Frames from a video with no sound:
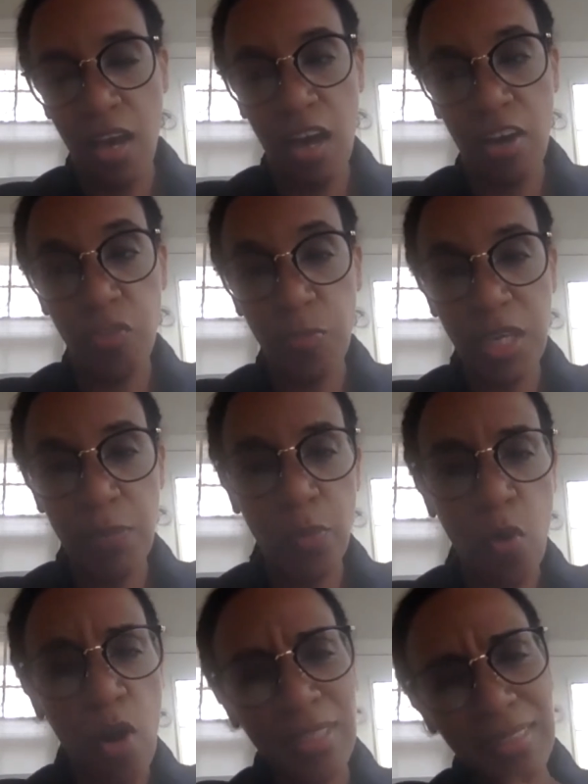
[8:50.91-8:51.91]
of people
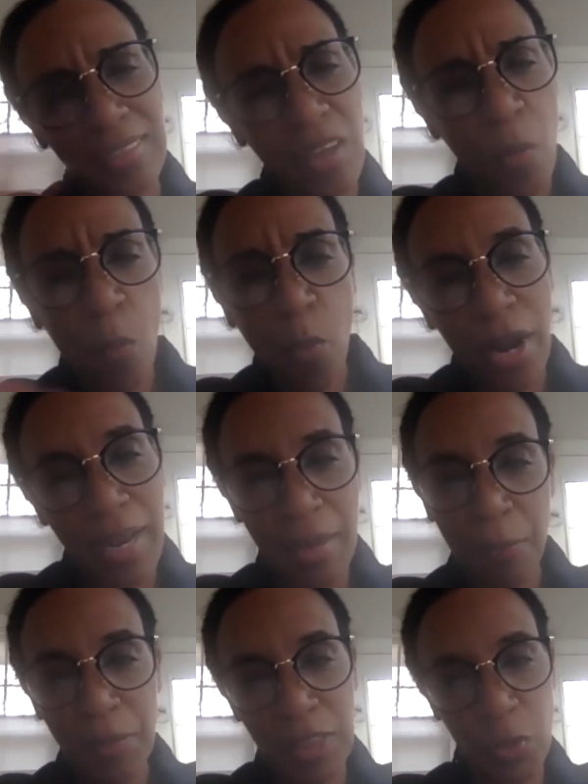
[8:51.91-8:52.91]
are somewhere in
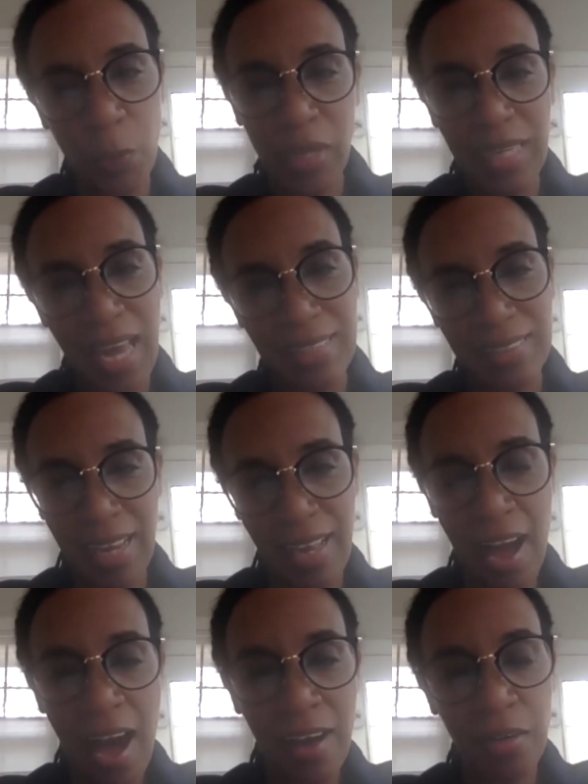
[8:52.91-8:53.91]
between that
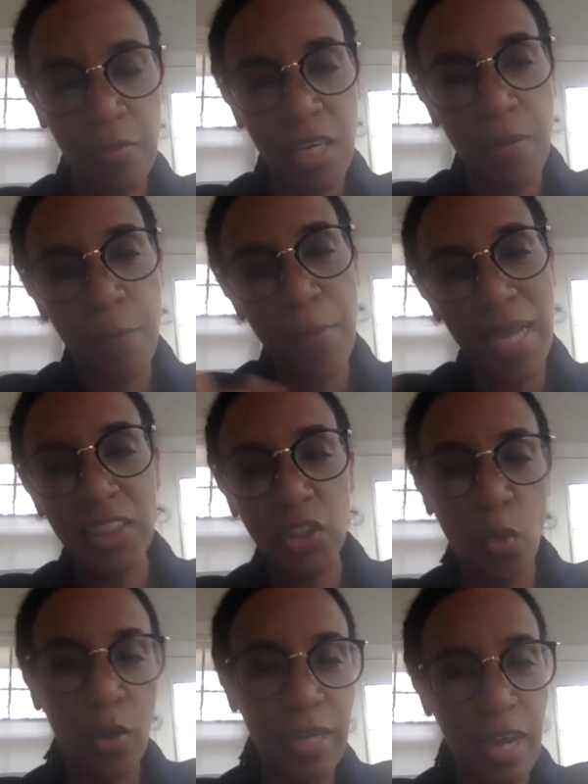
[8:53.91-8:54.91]
dichotomy based
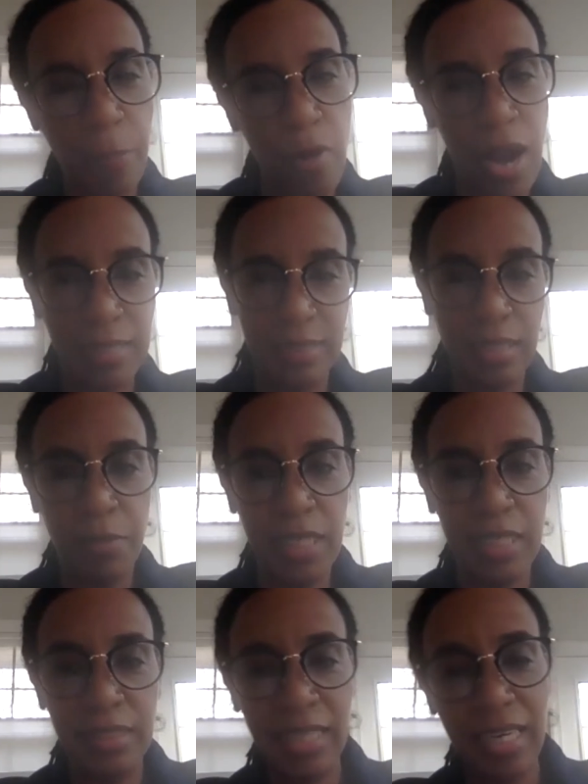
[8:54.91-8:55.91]
on their
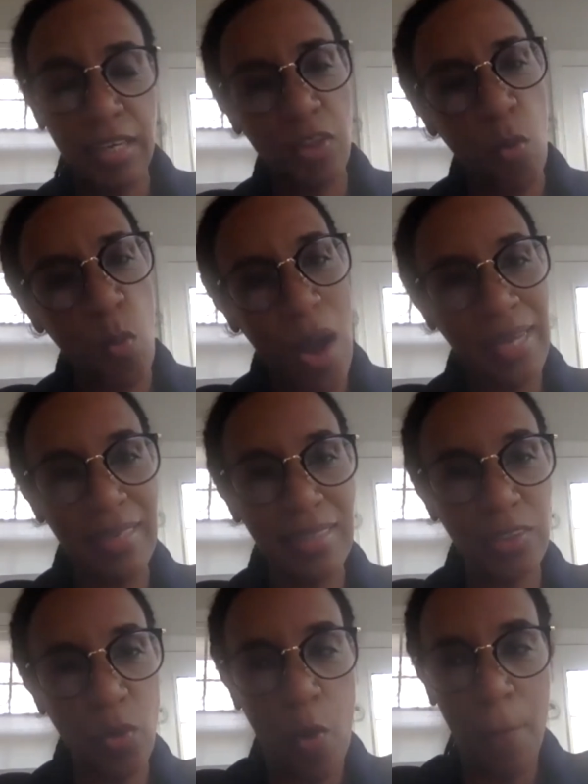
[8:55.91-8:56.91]
proximity to either
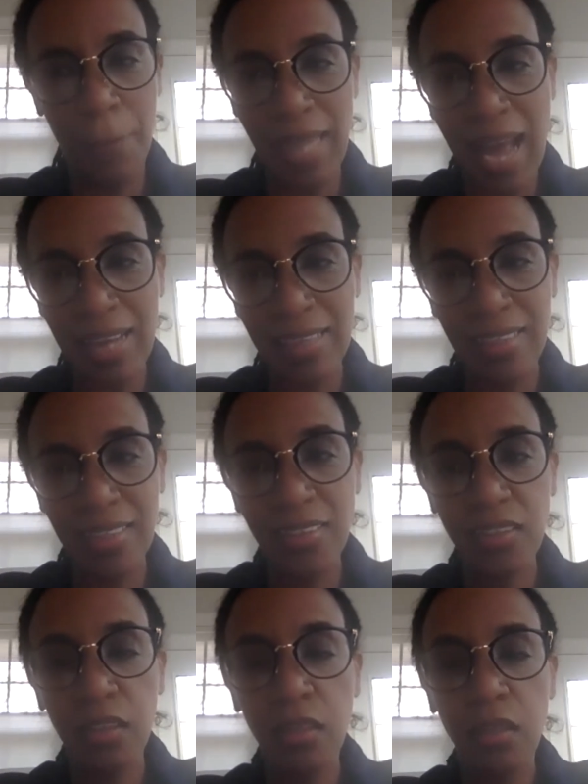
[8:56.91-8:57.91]
whiteness or Blackness,
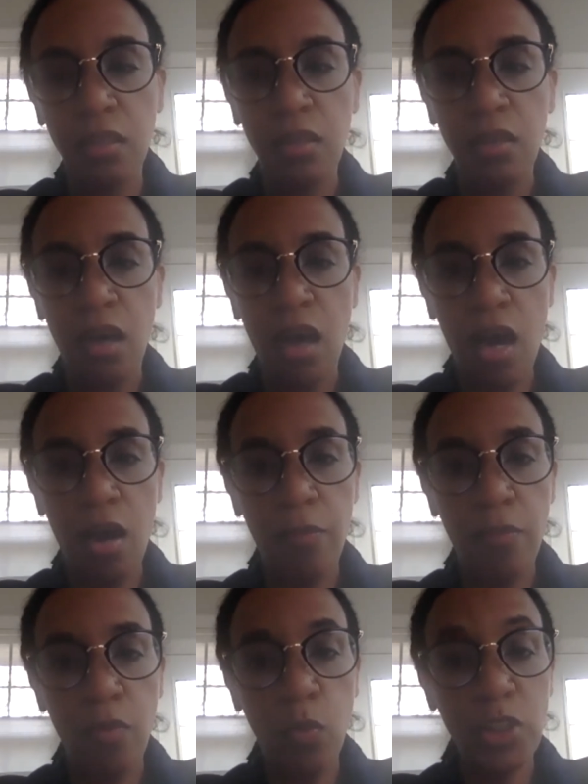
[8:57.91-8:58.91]

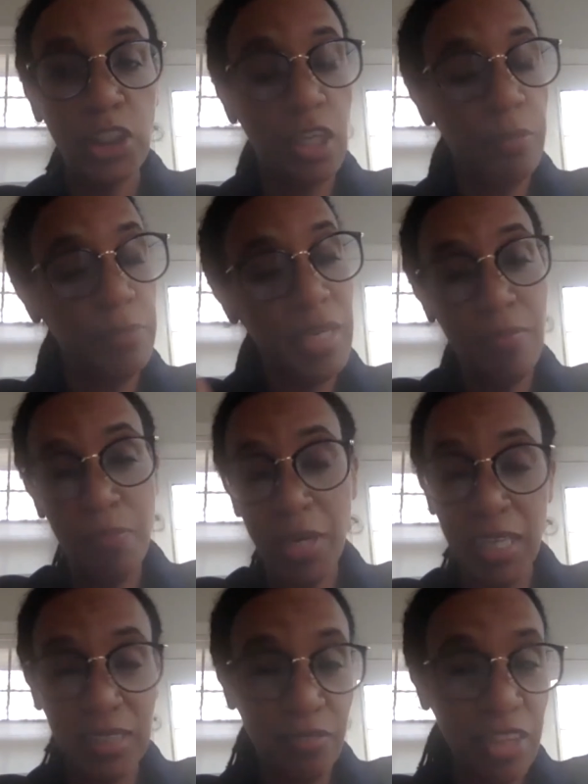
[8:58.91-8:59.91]
which could be
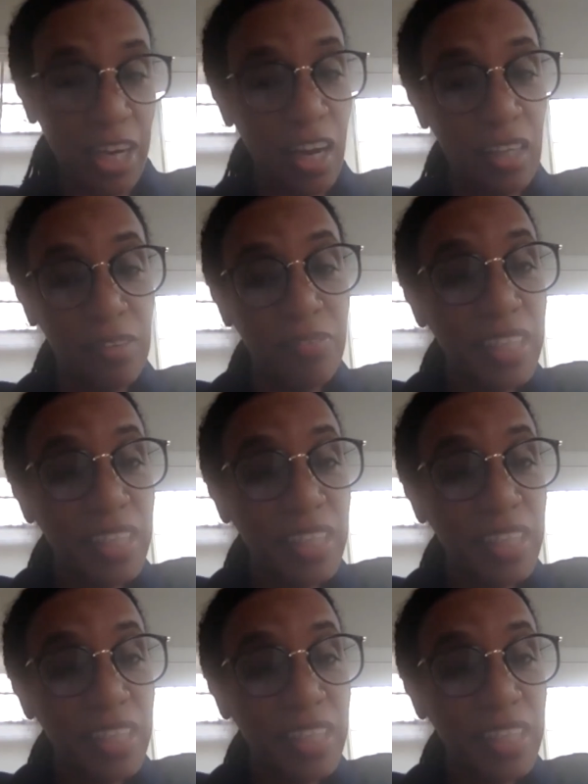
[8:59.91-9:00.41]
because of the color of their